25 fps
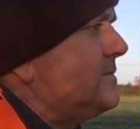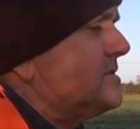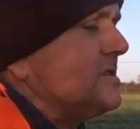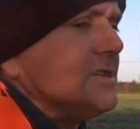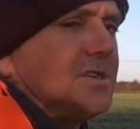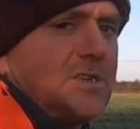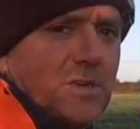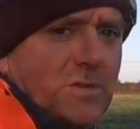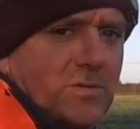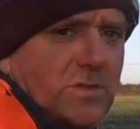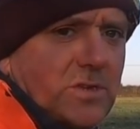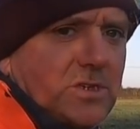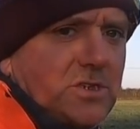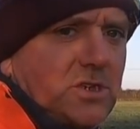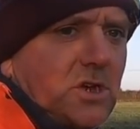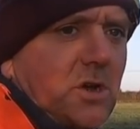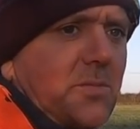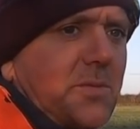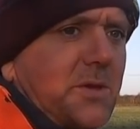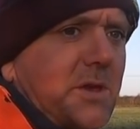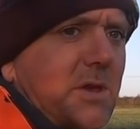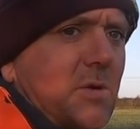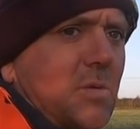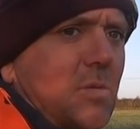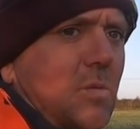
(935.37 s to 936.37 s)
do the
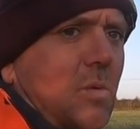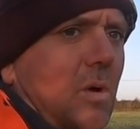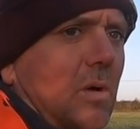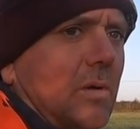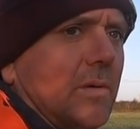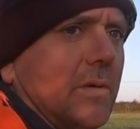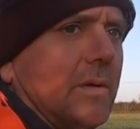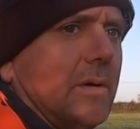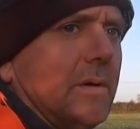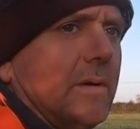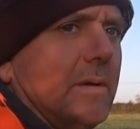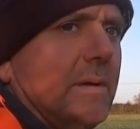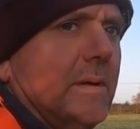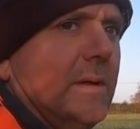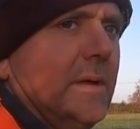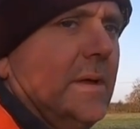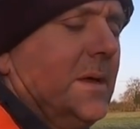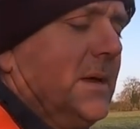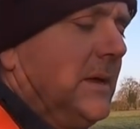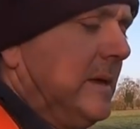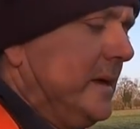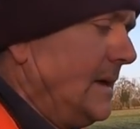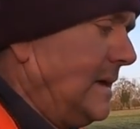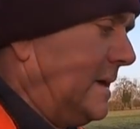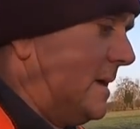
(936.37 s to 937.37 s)
job you want.
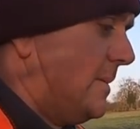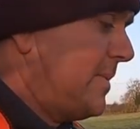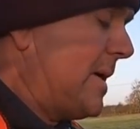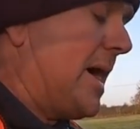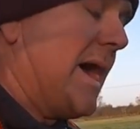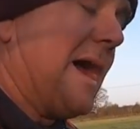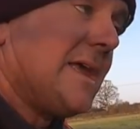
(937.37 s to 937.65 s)
But